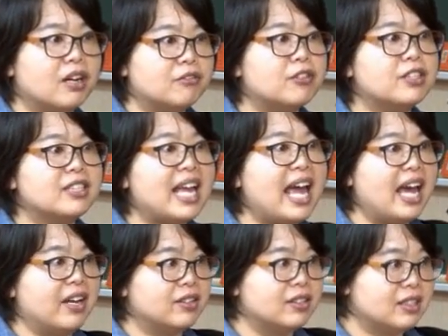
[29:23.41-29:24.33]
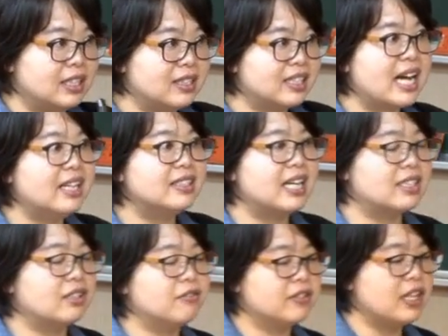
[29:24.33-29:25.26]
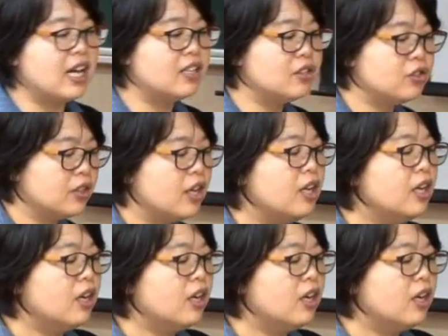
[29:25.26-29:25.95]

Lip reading: for sounds in the context of phonology.